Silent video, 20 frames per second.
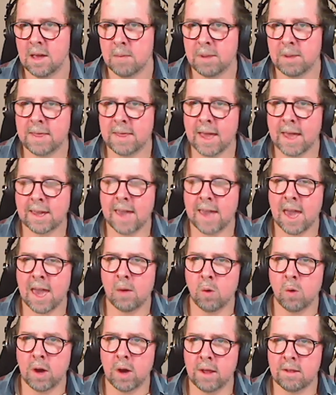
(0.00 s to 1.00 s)
But that
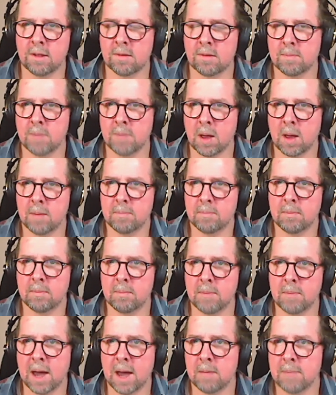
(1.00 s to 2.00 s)
gang was
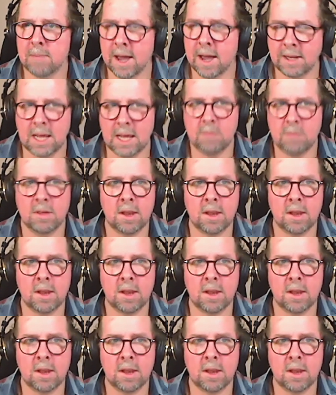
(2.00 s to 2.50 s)
my team,